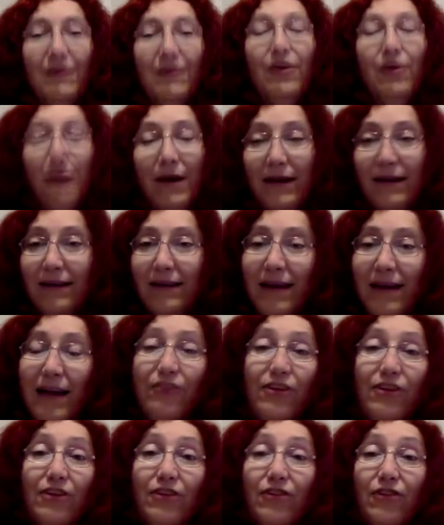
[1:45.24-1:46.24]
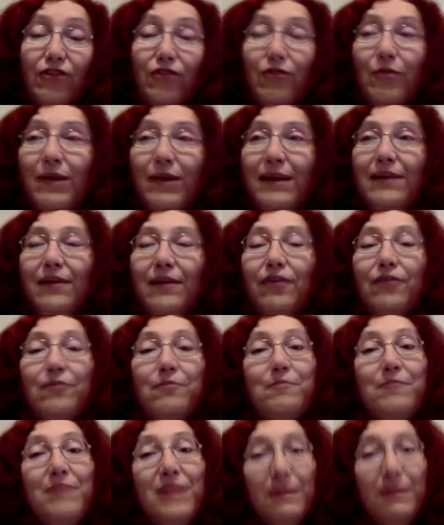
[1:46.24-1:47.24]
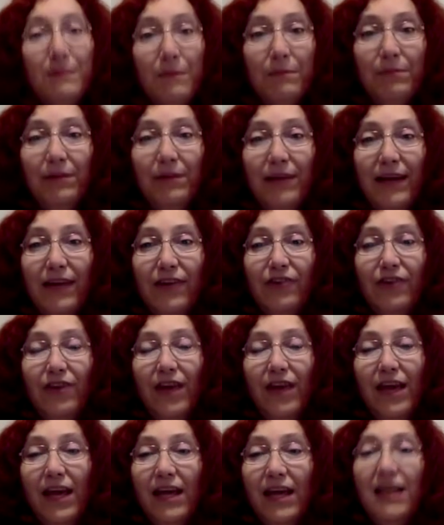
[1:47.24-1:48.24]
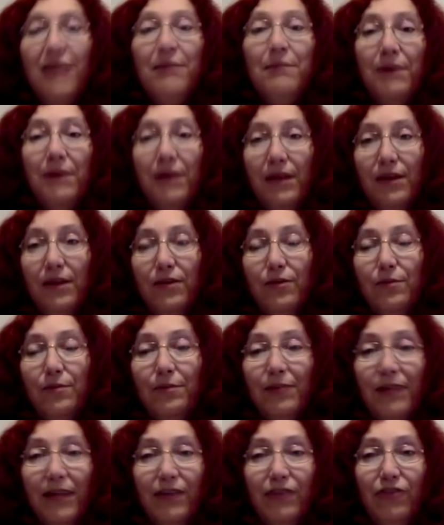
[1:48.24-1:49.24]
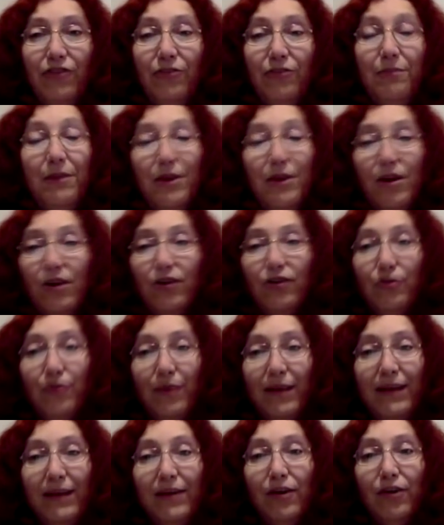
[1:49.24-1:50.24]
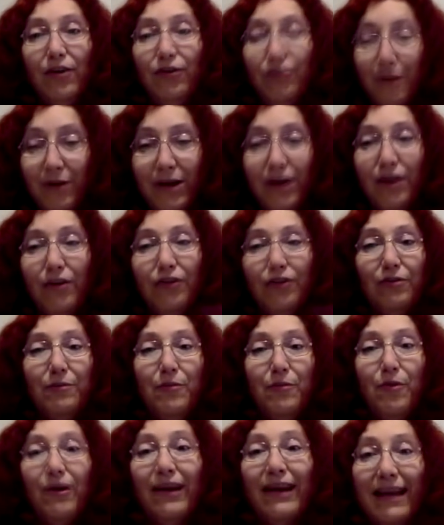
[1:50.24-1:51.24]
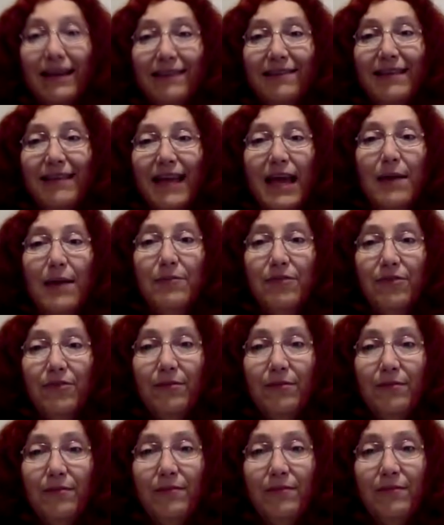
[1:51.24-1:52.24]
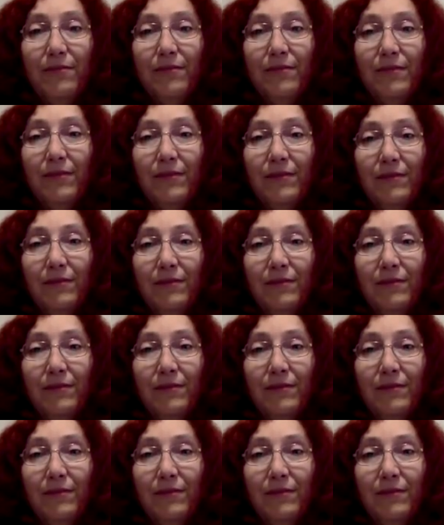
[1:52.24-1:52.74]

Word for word: Correct. Actually, it's a twenty dollar minimum pledge. Anybody who pledges beyond twenty dollars, twenty dollars or more, gets the games. All